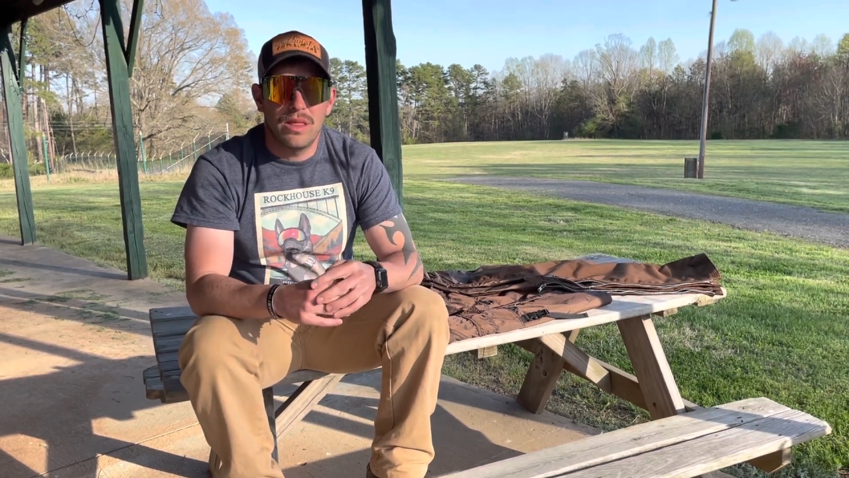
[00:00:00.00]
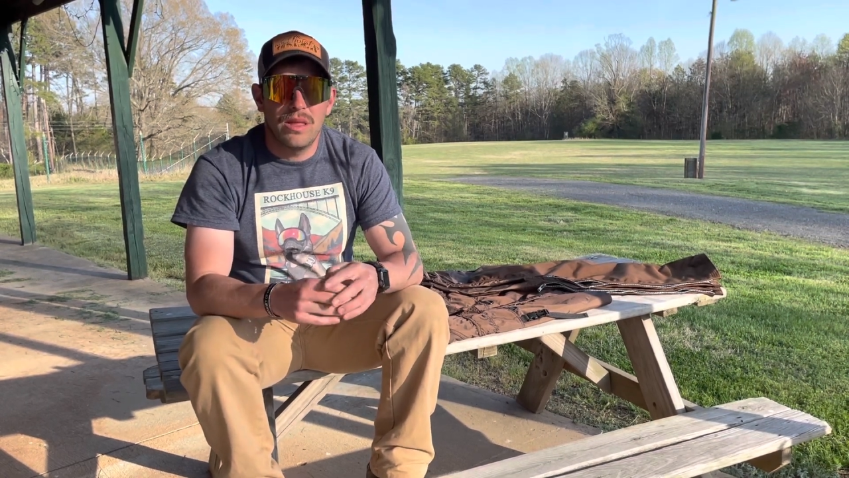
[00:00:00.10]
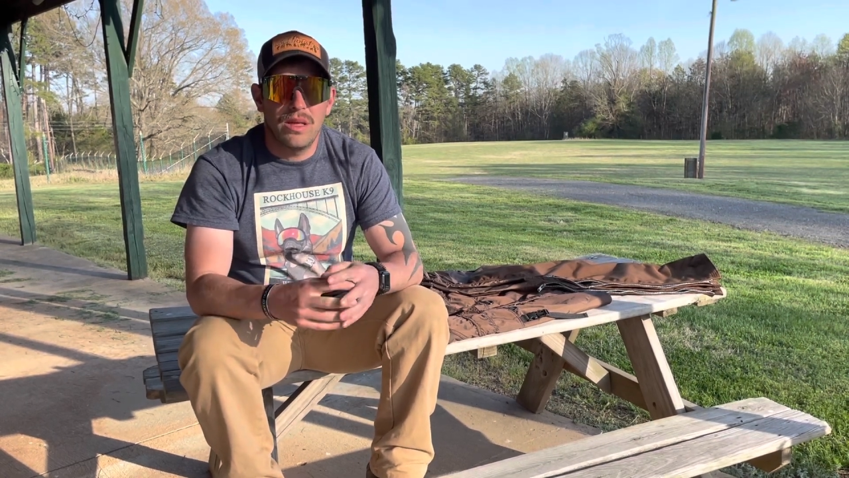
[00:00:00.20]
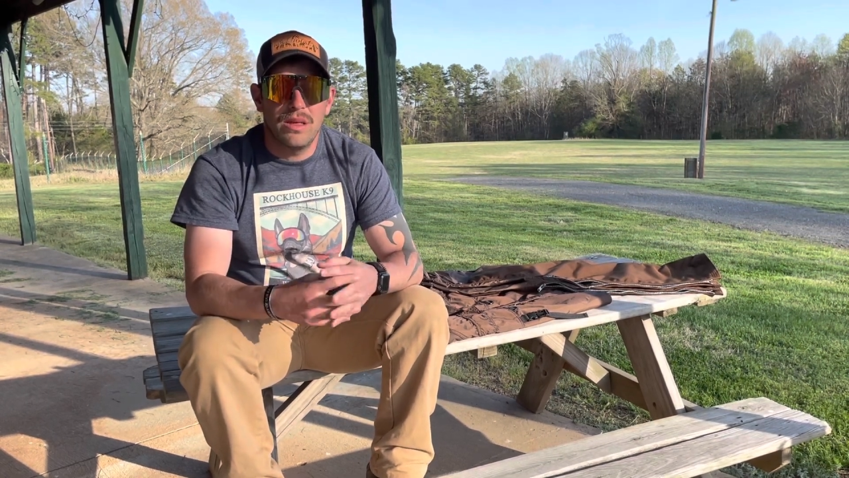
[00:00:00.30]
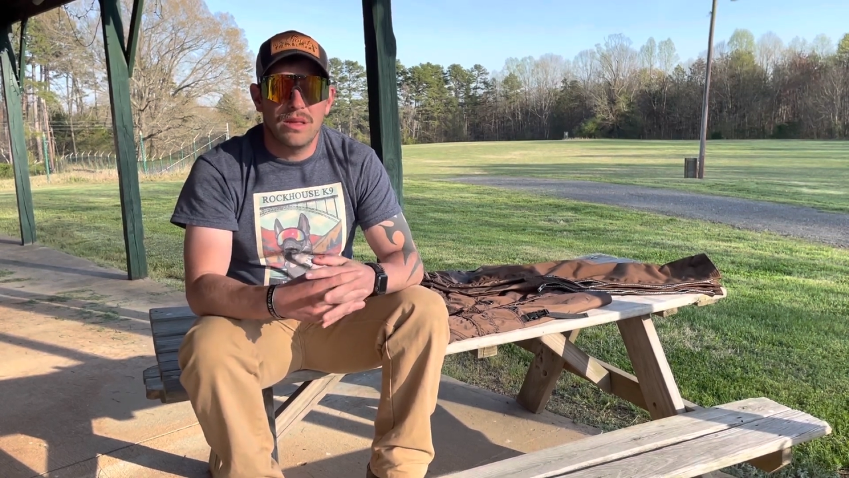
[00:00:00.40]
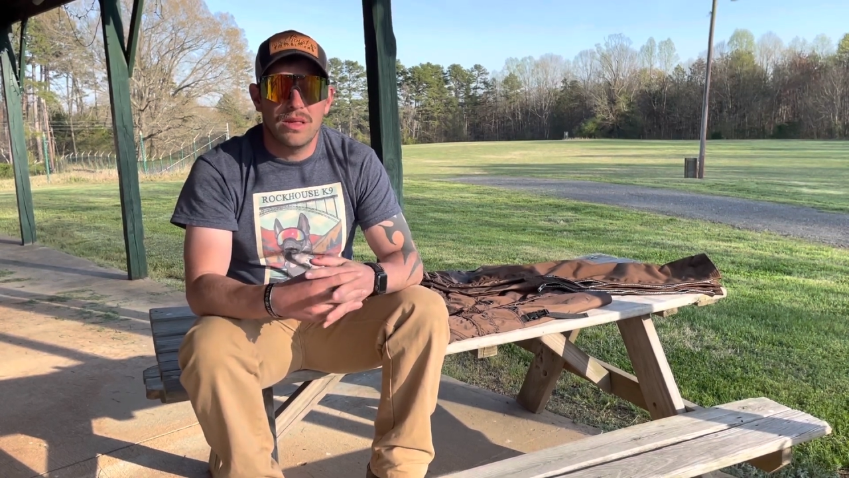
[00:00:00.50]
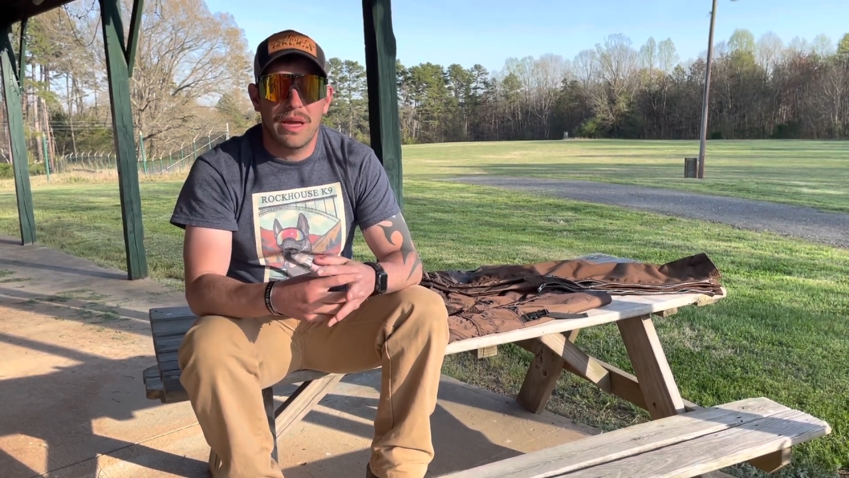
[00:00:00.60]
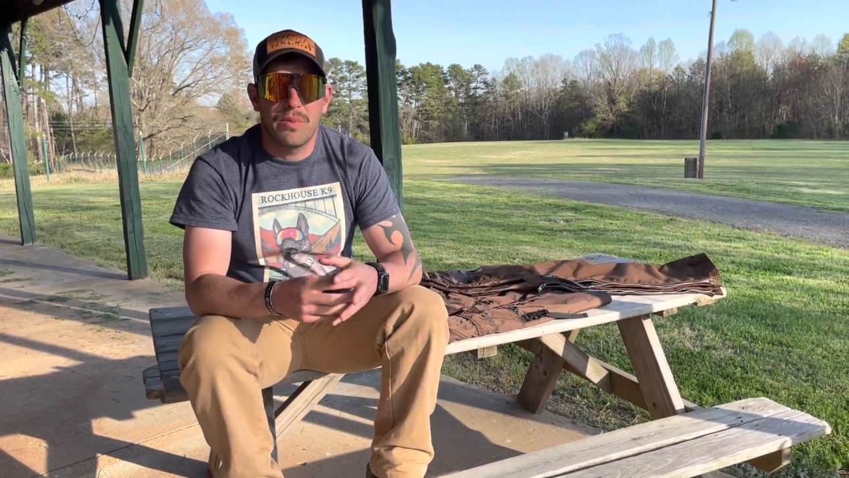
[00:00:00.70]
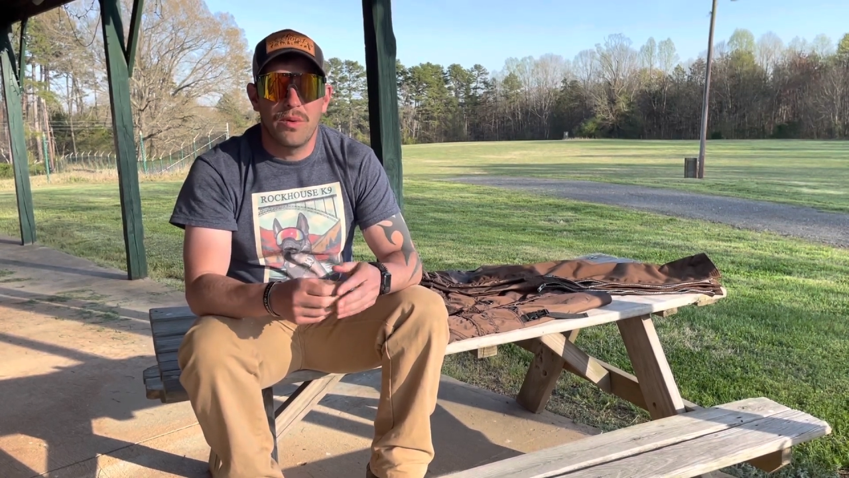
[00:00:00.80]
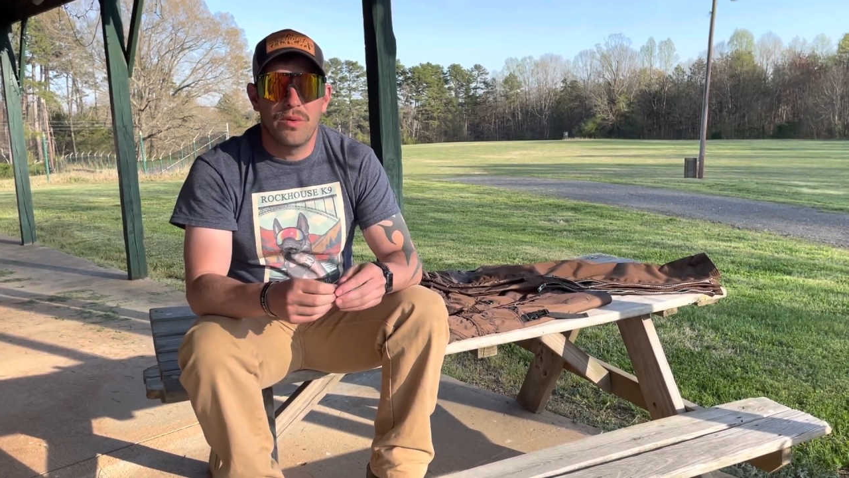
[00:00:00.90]
the snake
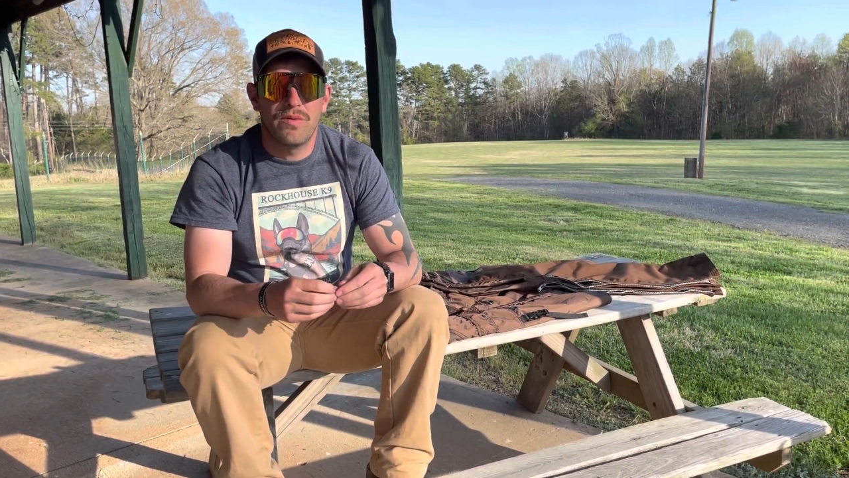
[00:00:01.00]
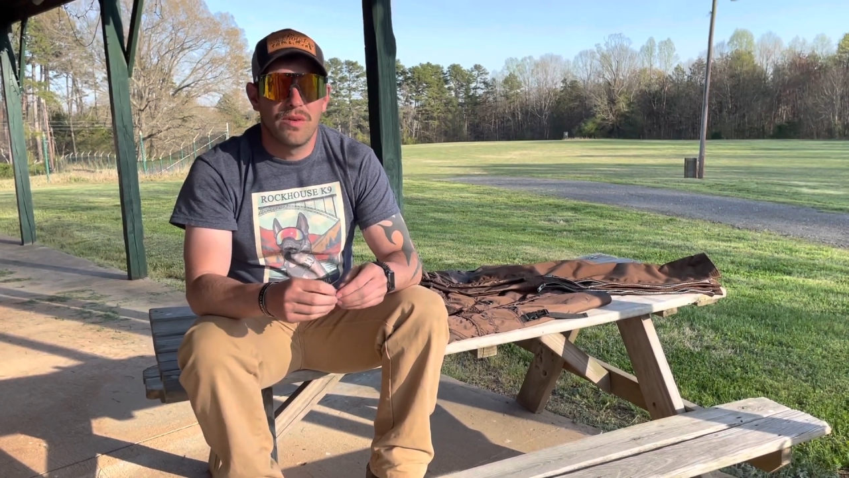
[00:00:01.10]
proof.